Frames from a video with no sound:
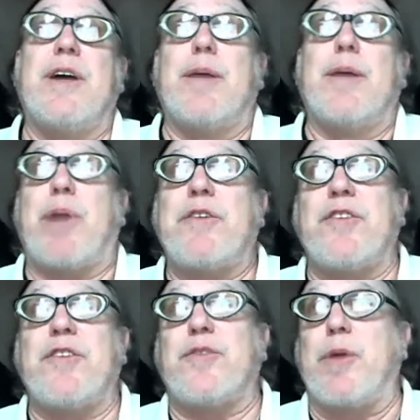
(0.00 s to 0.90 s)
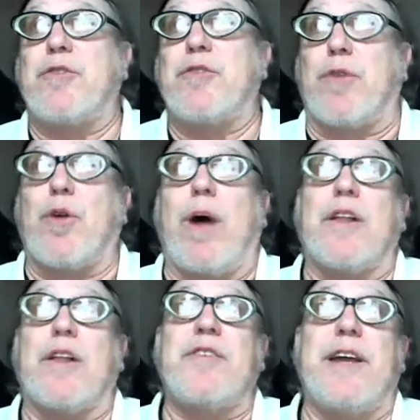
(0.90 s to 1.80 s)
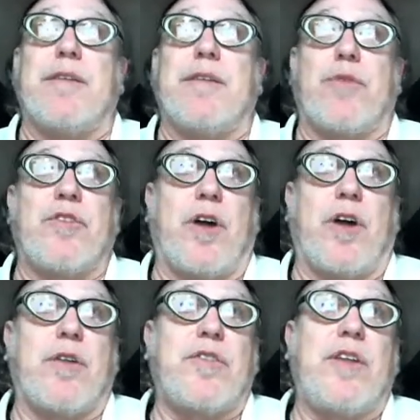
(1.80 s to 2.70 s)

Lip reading: participants for qualitative results.